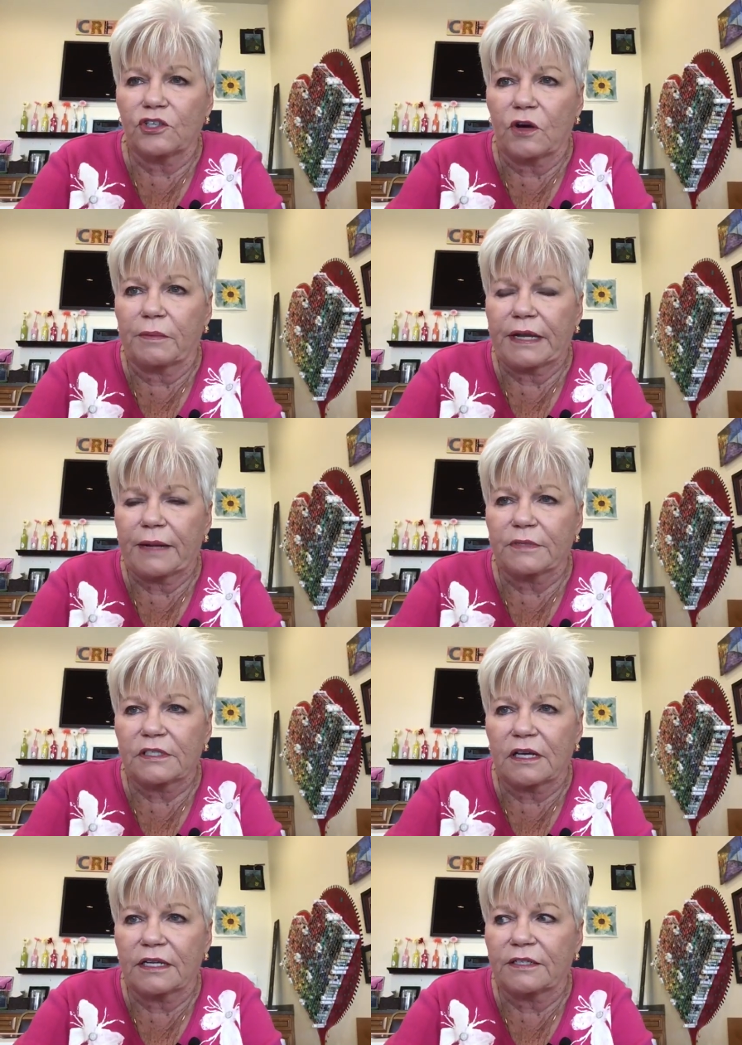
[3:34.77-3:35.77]
I'm an
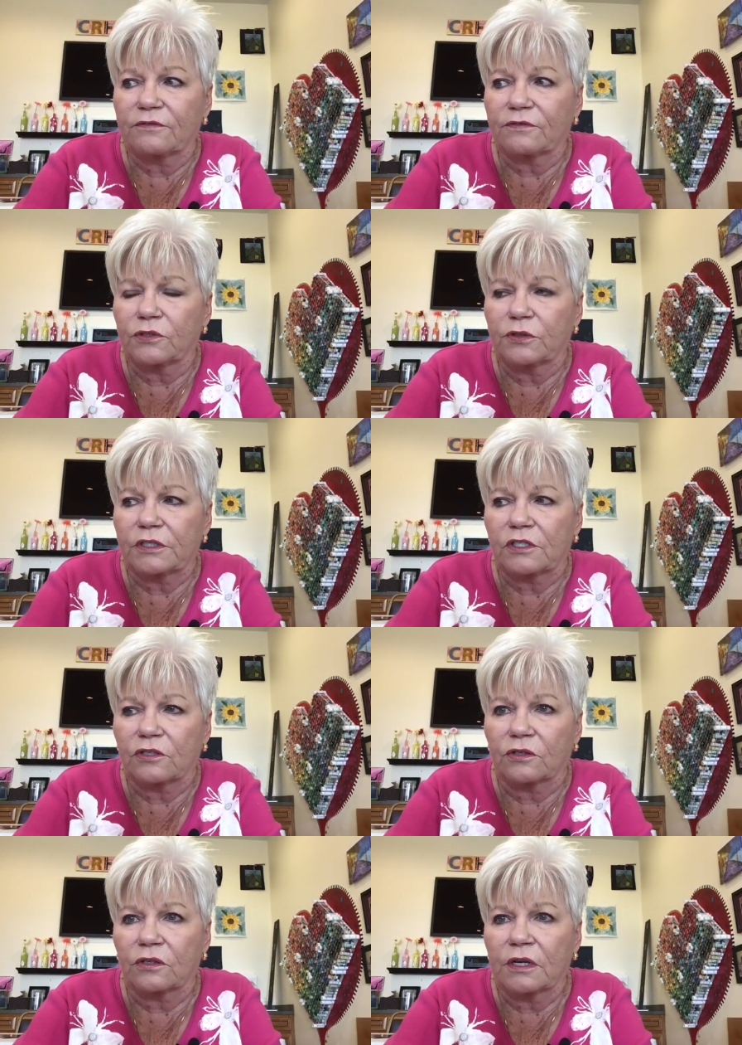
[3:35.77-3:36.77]
Amazon
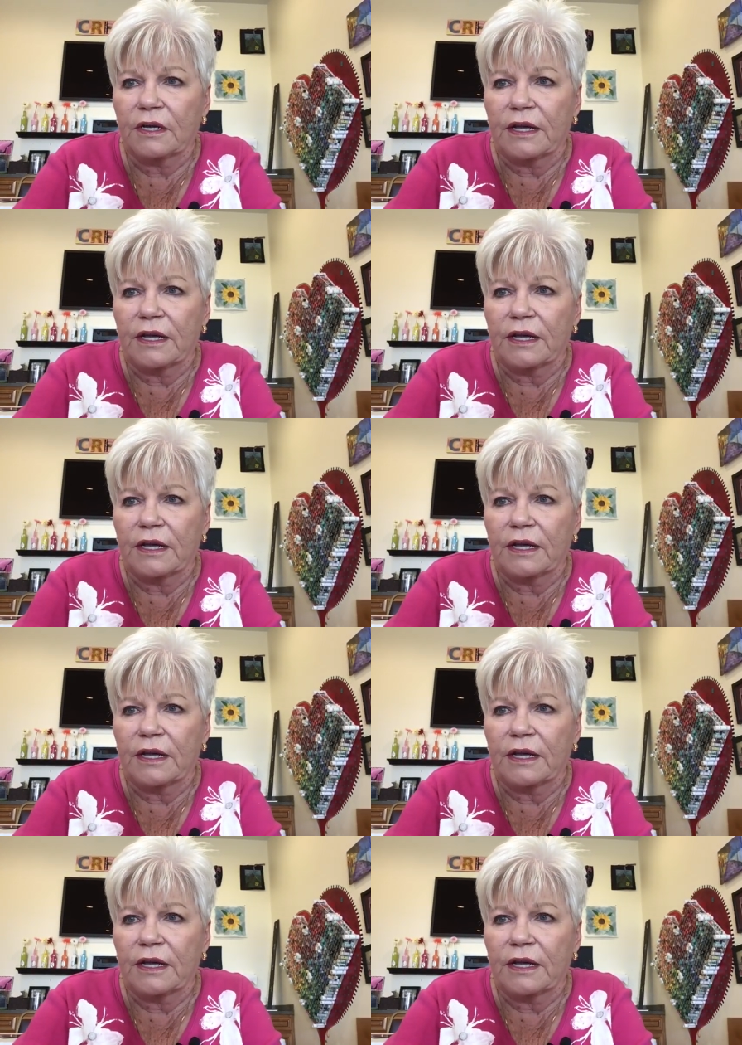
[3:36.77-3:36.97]
influencer,